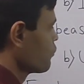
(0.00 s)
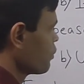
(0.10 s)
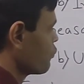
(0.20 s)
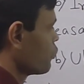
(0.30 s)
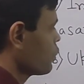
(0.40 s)

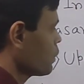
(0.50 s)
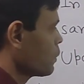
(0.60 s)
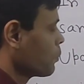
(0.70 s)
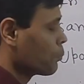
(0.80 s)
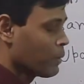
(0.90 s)
before,
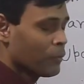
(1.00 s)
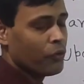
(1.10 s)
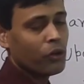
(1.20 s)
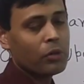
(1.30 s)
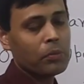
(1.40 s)

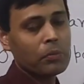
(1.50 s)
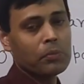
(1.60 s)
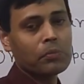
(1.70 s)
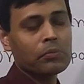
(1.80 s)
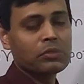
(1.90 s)
before
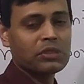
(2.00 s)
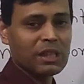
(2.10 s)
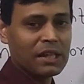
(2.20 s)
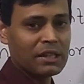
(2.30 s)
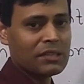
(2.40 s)

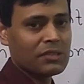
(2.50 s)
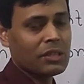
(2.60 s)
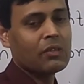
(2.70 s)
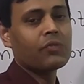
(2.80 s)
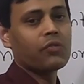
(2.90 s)
suggests
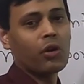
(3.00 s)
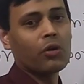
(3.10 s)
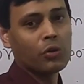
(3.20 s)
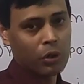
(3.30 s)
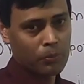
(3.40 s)
in
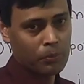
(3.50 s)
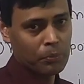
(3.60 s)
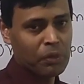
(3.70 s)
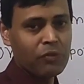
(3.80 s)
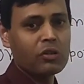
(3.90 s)
front of,
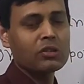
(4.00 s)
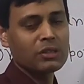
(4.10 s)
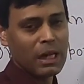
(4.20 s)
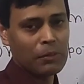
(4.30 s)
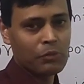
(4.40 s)
before
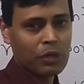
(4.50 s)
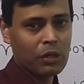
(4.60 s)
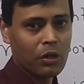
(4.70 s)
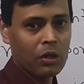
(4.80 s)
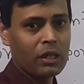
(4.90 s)
someone
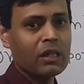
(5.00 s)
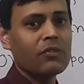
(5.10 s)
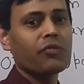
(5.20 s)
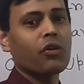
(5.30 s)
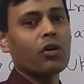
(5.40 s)
or
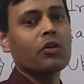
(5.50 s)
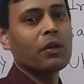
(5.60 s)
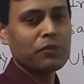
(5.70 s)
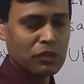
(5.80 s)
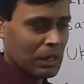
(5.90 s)
in front
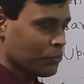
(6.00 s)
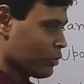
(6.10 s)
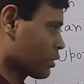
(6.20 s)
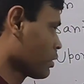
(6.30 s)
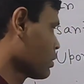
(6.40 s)
of someone.